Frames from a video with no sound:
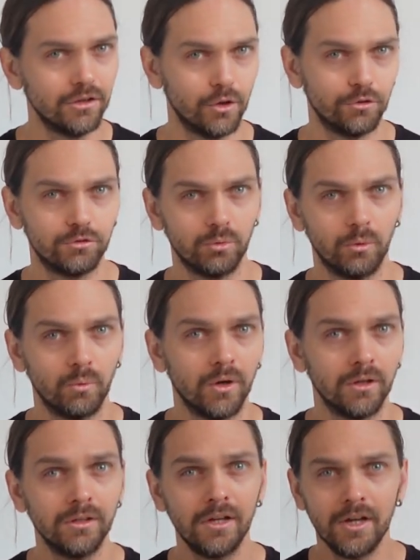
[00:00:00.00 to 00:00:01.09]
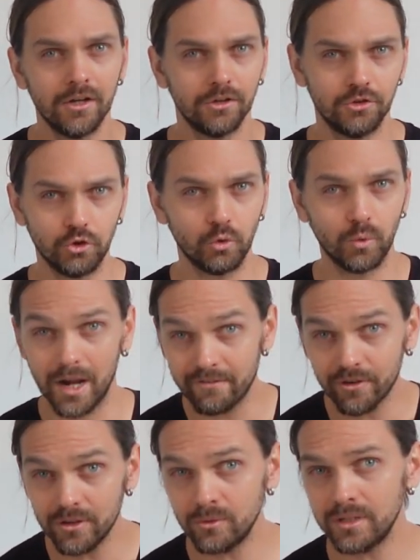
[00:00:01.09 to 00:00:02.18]
close to a wall and do
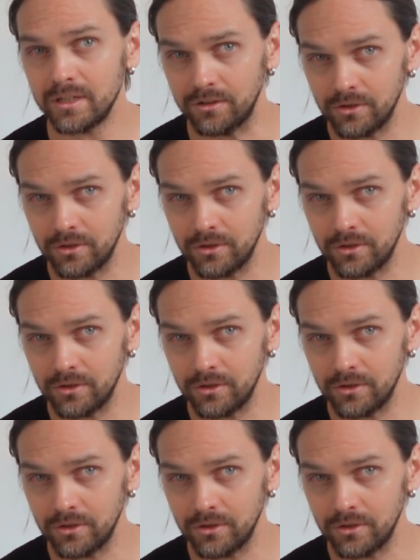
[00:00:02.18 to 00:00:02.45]
whatever you need